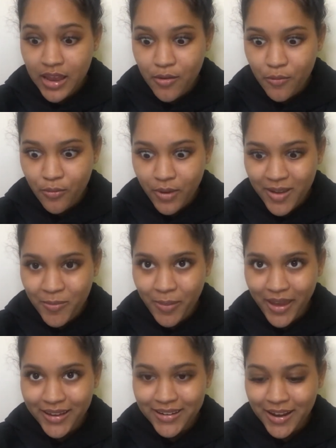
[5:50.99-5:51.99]
Right back
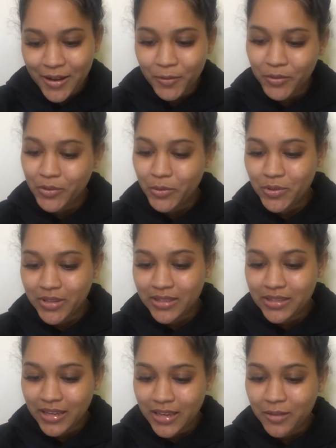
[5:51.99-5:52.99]
down to the
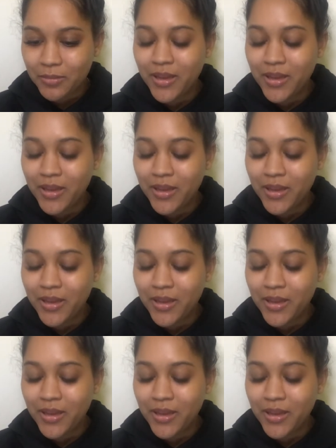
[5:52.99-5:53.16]
same